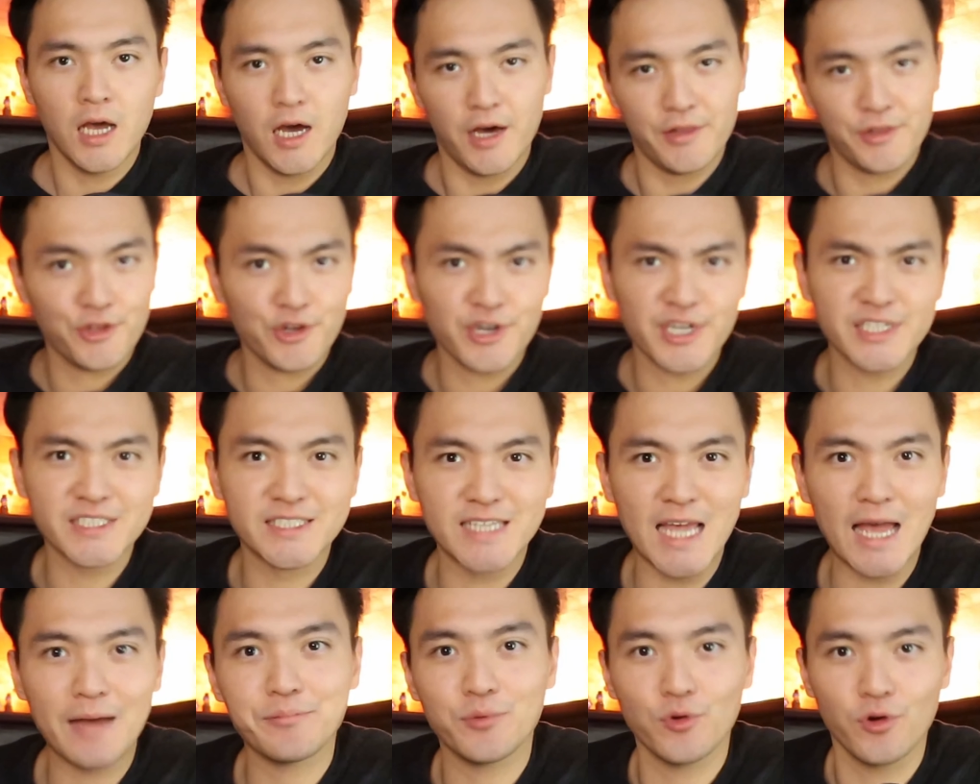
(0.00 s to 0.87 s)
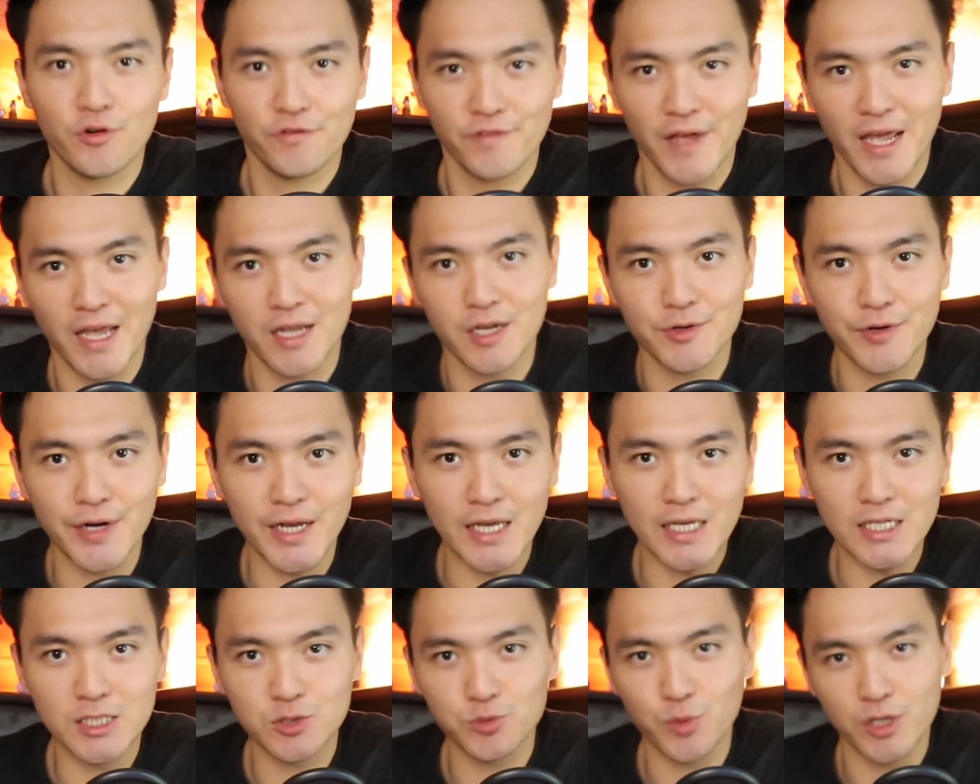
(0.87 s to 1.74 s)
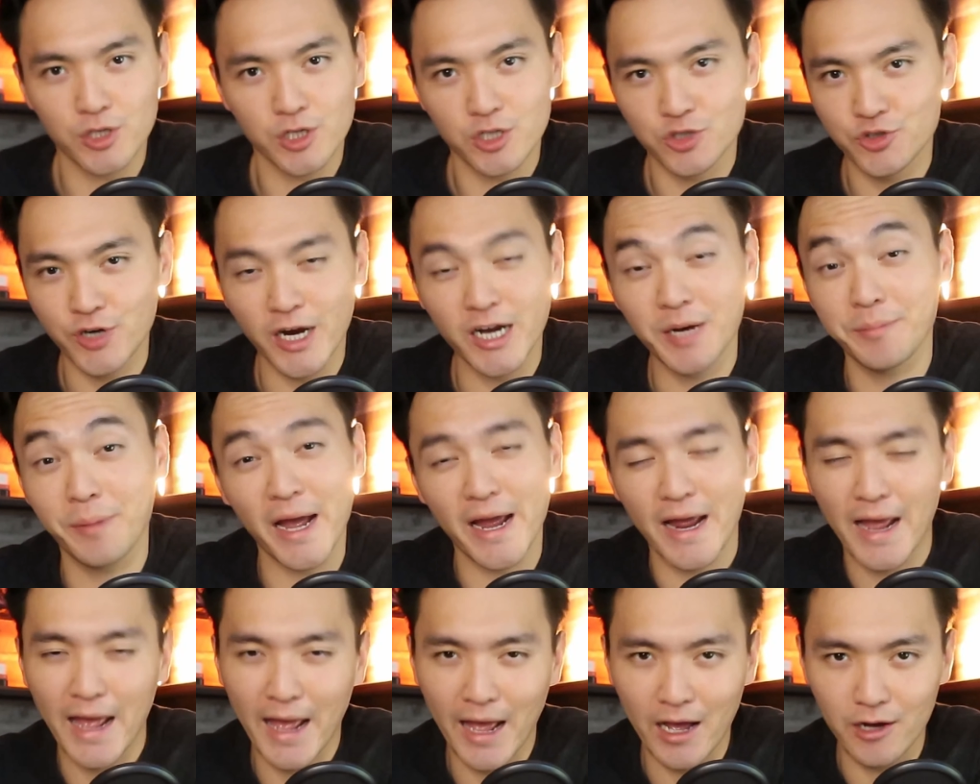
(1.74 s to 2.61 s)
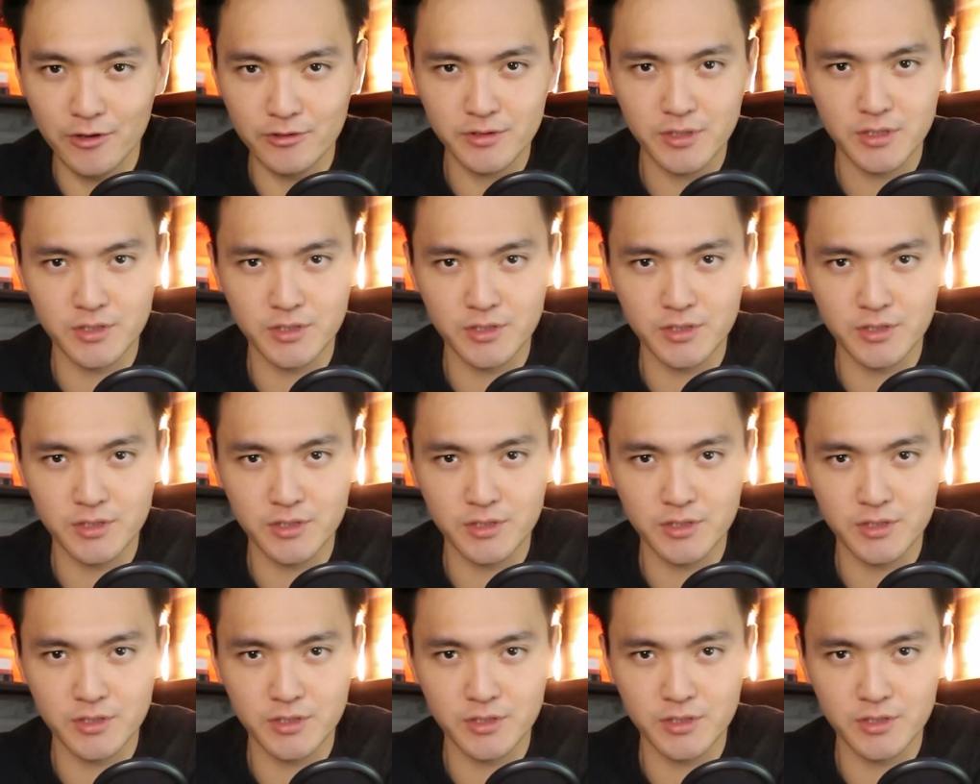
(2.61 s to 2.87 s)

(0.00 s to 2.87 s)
Another example of anchoring is when you're trying to buy a house.